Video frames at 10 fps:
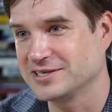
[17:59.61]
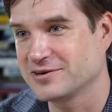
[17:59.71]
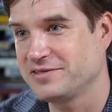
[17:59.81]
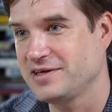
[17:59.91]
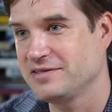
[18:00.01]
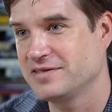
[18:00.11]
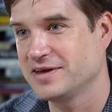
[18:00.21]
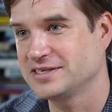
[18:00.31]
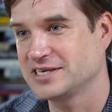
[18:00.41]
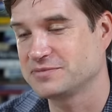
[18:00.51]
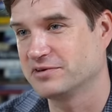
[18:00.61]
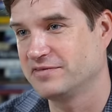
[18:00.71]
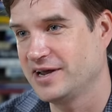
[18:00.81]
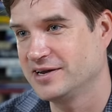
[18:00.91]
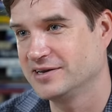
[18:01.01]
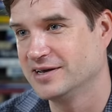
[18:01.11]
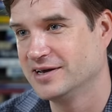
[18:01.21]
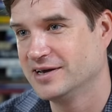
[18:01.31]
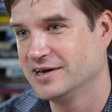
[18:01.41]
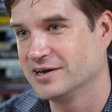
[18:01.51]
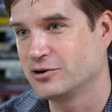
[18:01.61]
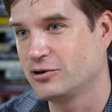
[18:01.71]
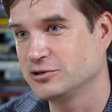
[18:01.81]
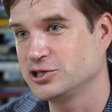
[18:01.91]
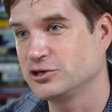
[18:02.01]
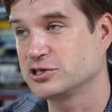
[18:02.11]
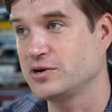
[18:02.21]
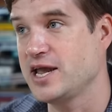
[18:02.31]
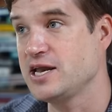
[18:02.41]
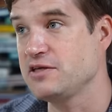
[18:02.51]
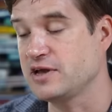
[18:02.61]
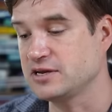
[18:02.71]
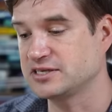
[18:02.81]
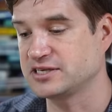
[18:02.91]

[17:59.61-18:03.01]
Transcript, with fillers: So I think this has pervaded culture. So anything that's